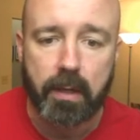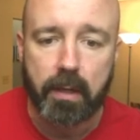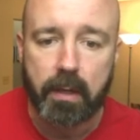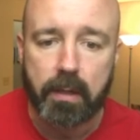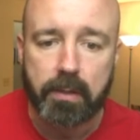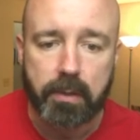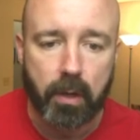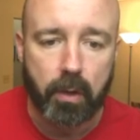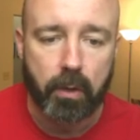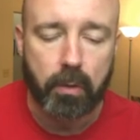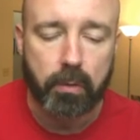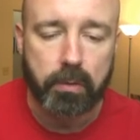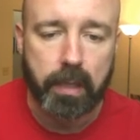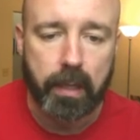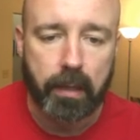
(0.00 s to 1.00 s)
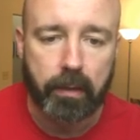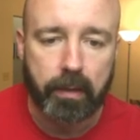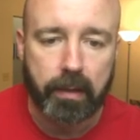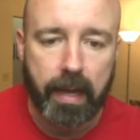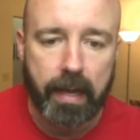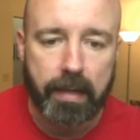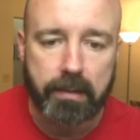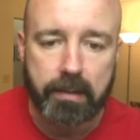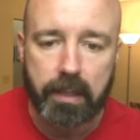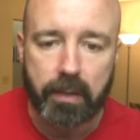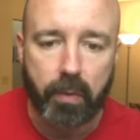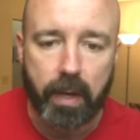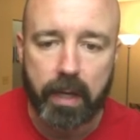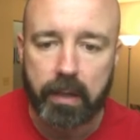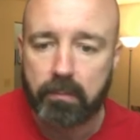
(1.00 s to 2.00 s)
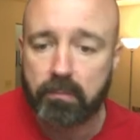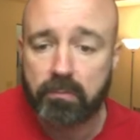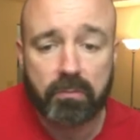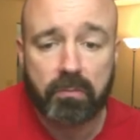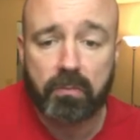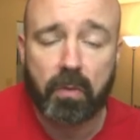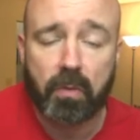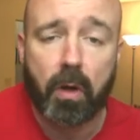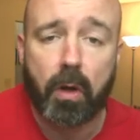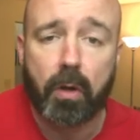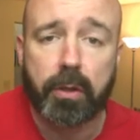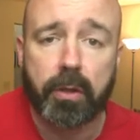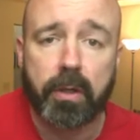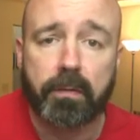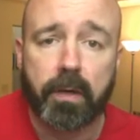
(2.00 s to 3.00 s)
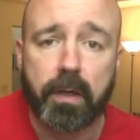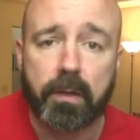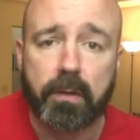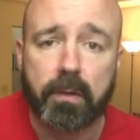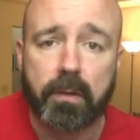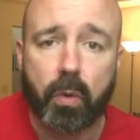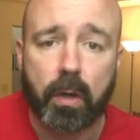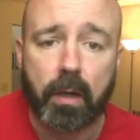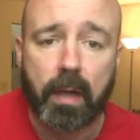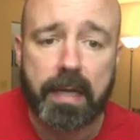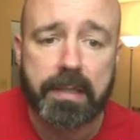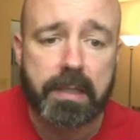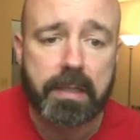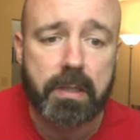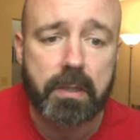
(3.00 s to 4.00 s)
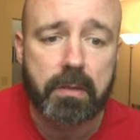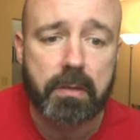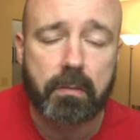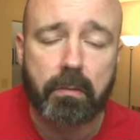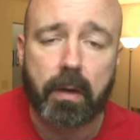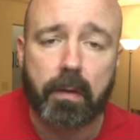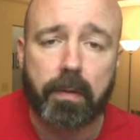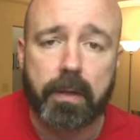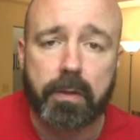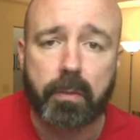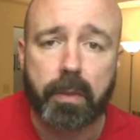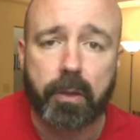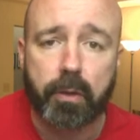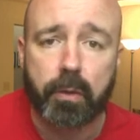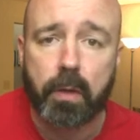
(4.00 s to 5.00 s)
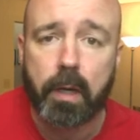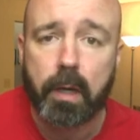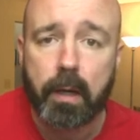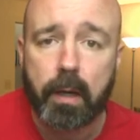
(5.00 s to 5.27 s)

So take a look at that, see when all your different core classes, their things will be due.